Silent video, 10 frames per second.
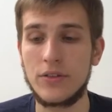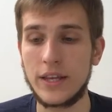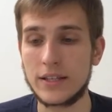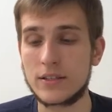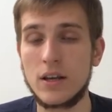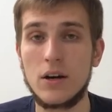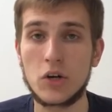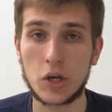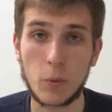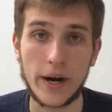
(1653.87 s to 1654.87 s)
this
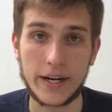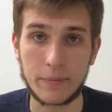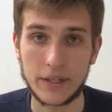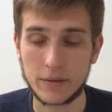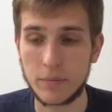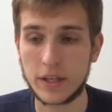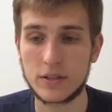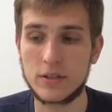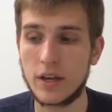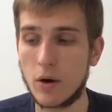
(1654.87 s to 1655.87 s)
requirement because
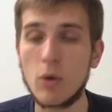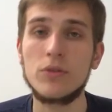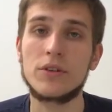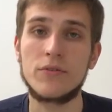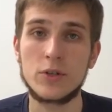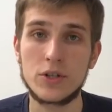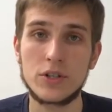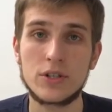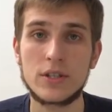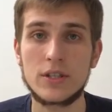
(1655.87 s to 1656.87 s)
the older
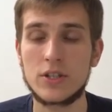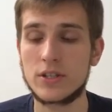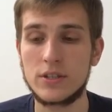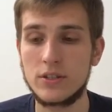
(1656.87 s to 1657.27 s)
versions just